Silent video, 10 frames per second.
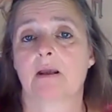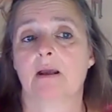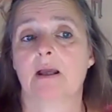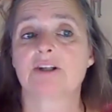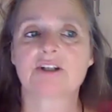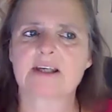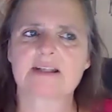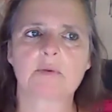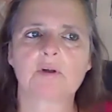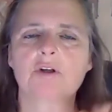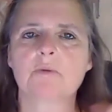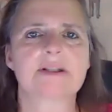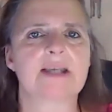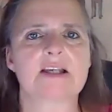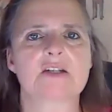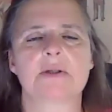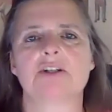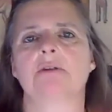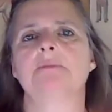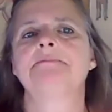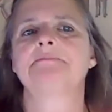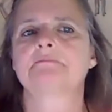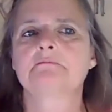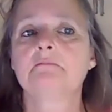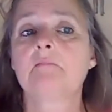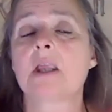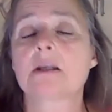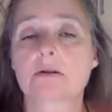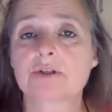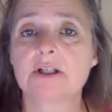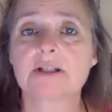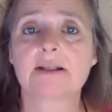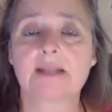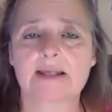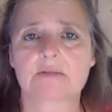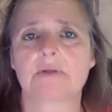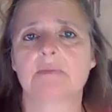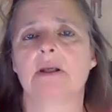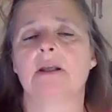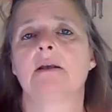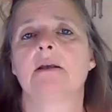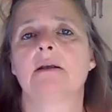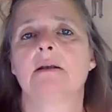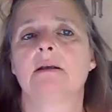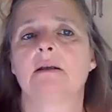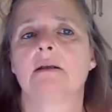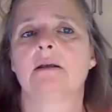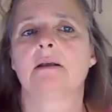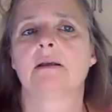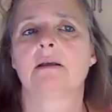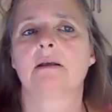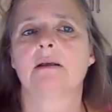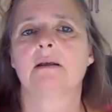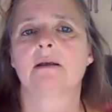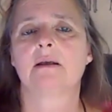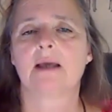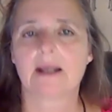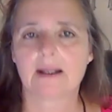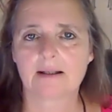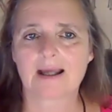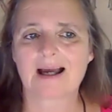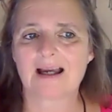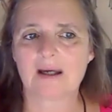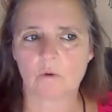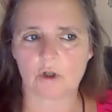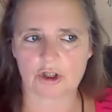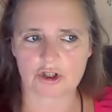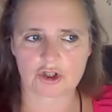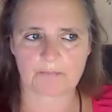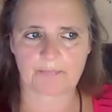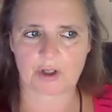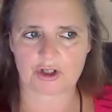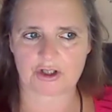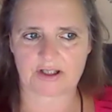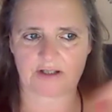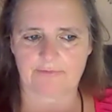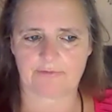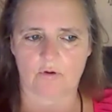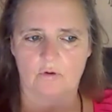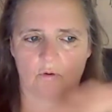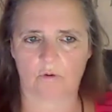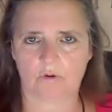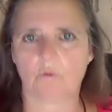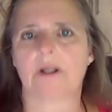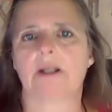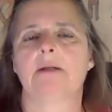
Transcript: And she says, I'm going to do a test with you. So she did the test with me. And I was positive all the way.